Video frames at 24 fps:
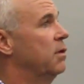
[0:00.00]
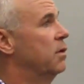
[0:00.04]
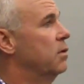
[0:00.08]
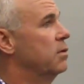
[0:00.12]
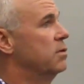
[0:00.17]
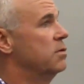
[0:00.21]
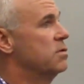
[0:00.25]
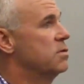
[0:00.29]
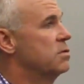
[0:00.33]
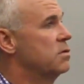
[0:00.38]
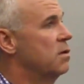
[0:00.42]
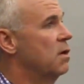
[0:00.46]
he
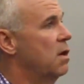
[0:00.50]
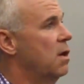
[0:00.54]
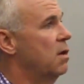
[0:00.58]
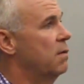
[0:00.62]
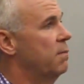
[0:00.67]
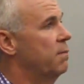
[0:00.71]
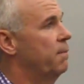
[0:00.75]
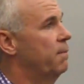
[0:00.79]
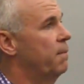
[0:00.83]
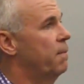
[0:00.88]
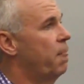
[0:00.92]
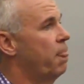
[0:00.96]
couldn't
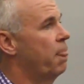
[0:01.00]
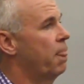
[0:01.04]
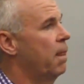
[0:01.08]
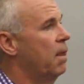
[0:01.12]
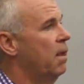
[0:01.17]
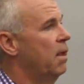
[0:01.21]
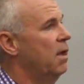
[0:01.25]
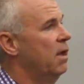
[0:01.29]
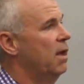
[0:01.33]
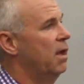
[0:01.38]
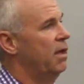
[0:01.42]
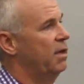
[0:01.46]
stop.
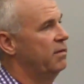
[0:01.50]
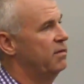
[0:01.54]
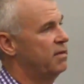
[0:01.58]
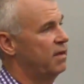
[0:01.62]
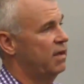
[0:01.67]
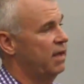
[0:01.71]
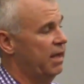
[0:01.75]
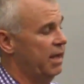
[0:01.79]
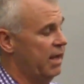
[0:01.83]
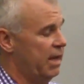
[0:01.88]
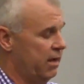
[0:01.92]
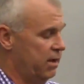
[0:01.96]
And
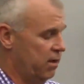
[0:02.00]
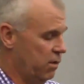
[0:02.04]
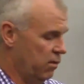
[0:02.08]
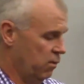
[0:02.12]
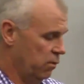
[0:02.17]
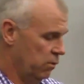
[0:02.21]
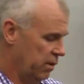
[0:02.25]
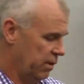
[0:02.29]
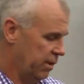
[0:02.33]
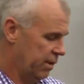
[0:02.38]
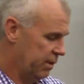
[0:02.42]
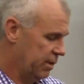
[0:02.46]
today I
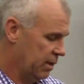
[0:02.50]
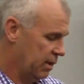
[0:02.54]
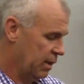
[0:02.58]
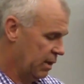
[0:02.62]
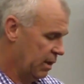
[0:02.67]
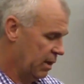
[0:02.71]
know, like,